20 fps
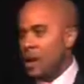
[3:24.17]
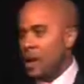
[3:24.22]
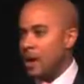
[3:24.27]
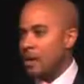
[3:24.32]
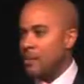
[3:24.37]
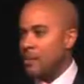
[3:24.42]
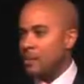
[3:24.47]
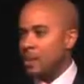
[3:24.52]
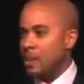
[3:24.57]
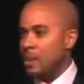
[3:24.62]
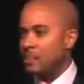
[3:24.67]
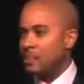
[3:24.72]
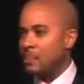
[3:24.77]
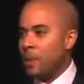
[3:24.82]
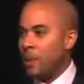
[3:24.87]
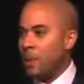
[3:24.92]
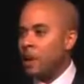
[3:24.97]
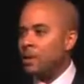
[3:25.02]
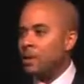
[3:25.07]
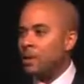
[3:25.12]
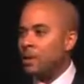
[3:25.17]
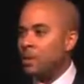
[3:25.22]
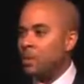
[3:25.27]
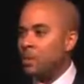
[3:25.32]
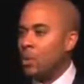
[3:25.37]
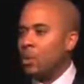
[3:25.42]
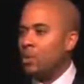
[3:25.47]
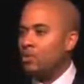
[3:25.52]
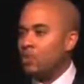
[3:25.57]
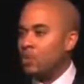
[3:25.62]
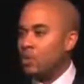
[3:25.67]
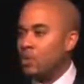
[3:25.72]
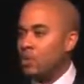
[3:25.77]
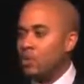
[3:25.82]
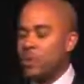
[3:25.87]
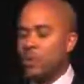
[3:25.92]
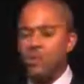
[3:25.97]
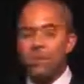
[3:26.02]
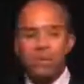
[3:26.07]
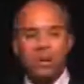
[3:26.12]
And partly one of the
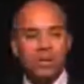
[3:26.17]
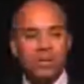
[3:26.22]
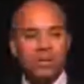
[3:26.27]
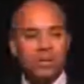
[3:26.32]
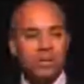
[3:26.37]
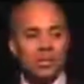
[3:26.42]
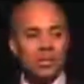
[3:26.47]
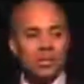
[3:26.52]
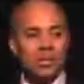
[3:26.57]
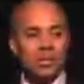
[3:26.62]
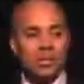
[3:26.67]
3 reasons,